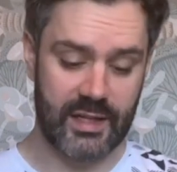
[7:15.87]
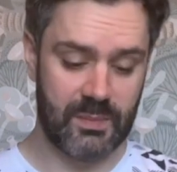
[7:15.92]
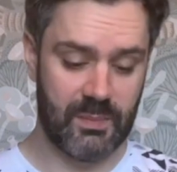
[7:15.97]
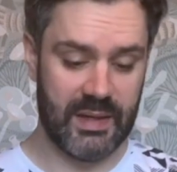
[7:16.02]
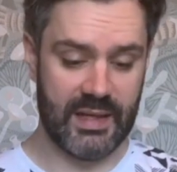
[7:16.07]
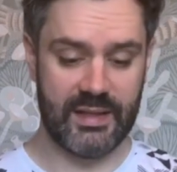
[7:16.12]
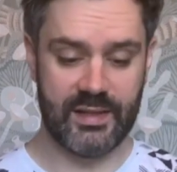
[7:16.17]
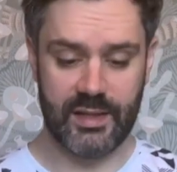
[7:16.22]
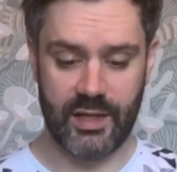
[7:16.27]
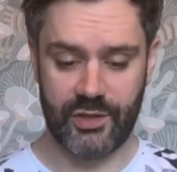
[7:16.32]

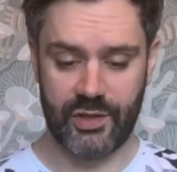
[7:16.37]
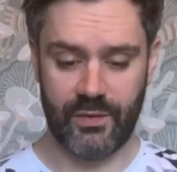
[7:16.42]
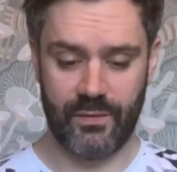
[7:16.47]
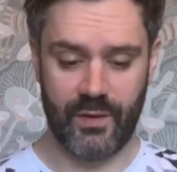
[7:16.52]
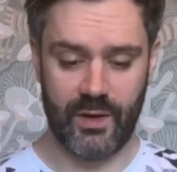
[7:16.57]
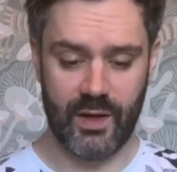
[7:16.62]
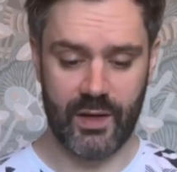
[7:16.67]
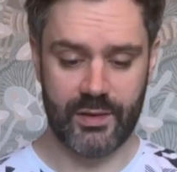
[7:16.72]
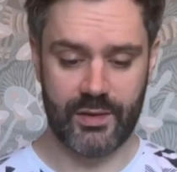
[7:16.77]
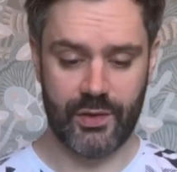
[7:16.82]
PlayStation
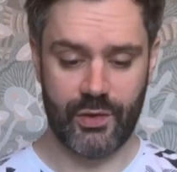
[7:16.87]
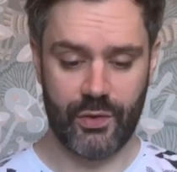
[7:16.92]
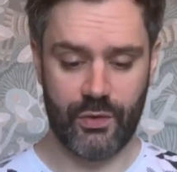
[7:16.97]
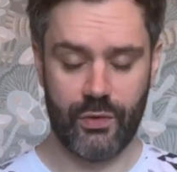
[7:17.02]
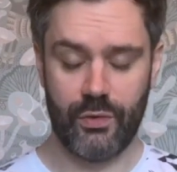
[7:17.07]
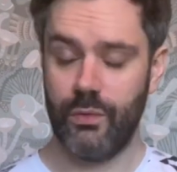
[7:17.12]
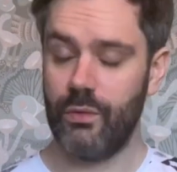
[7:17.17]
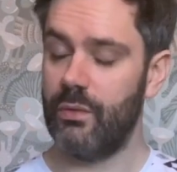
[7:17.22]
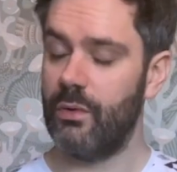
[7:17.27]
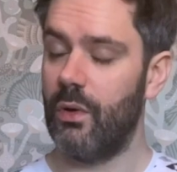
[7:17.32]
VR
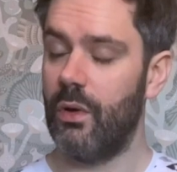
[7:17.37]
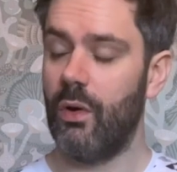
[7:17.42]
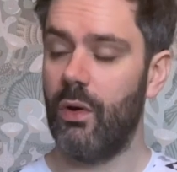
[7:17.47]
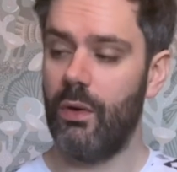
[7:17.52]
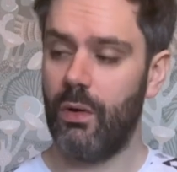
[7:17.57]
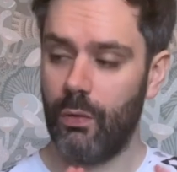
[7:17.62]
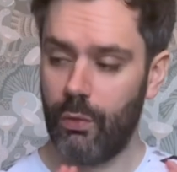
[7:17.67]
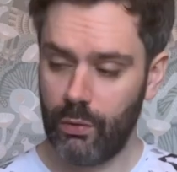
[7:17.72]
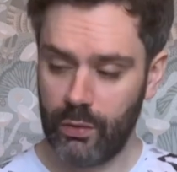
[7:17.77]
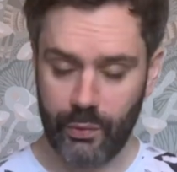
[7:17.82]
2.
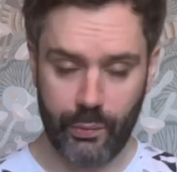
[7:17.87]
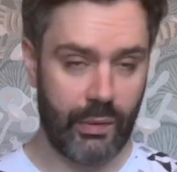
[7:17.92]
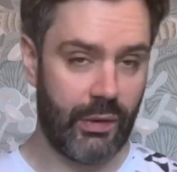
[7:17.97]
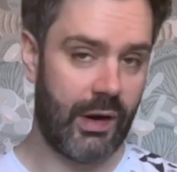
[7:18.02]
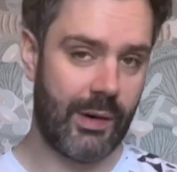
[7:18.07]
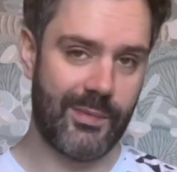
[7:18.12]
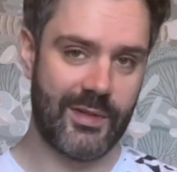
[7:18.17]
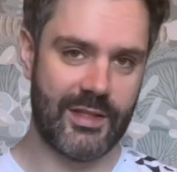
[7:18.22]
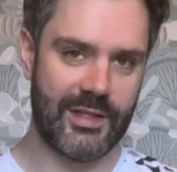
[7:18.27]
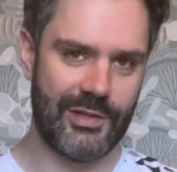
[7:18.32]
All that we're
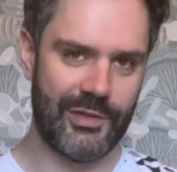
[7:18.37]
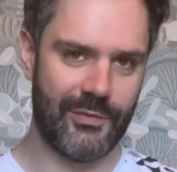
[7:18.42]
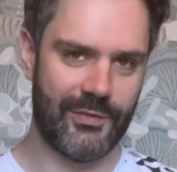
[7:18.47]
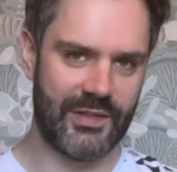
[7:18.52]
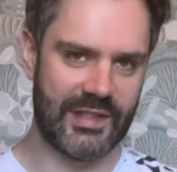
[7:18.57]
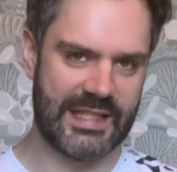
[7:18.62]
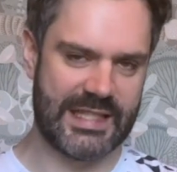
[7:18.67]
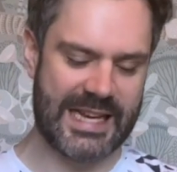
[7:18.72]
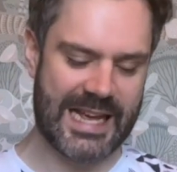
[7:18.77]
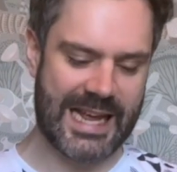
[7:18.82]
able to do for
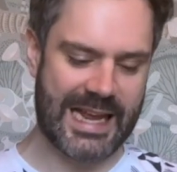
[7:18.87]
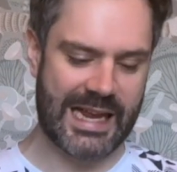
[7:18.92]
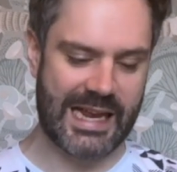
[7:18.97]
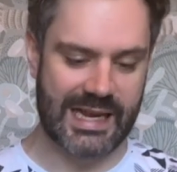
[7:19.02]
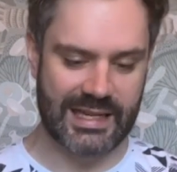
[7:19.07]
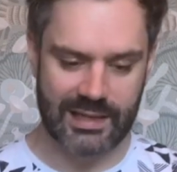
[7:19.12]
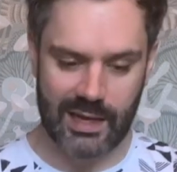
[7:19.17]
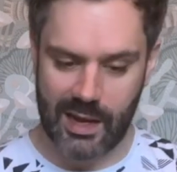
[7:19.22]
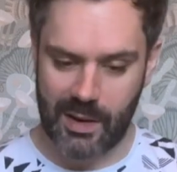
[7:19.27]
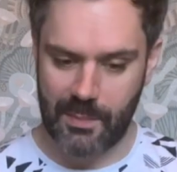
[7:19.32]
today
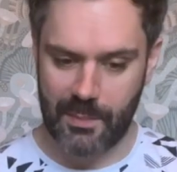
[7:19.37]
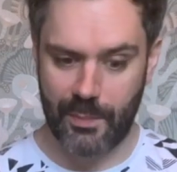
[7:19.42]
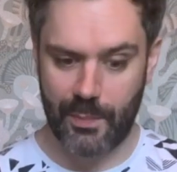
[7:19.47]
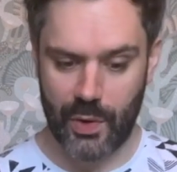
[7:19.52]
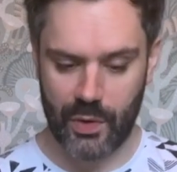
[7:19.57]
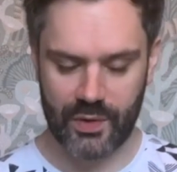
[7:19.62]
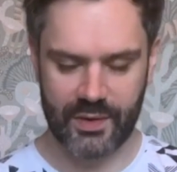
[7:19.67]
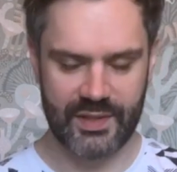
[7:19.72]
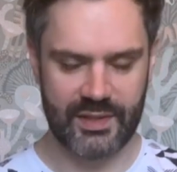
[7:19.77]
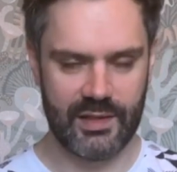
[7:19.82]
is
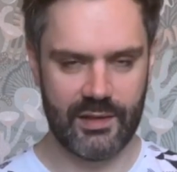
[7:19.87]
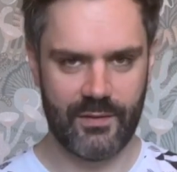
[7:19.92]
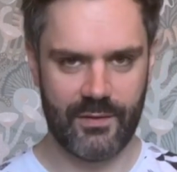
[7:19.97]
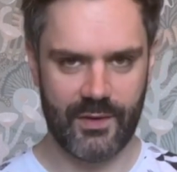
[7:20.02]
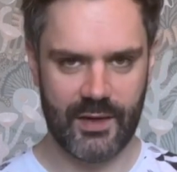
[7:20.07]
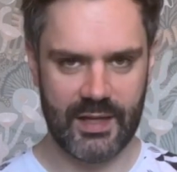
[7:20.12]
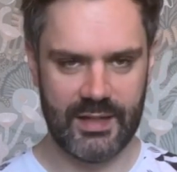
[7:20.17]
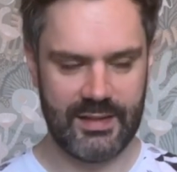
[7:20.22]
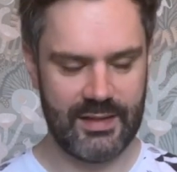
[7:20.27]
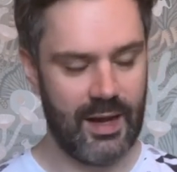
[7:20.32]
unbox the
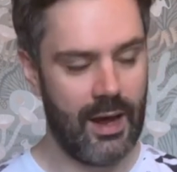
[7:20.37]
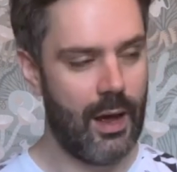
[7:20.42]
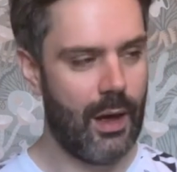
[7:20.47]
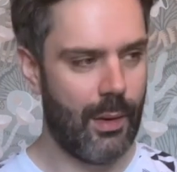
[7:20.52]
device,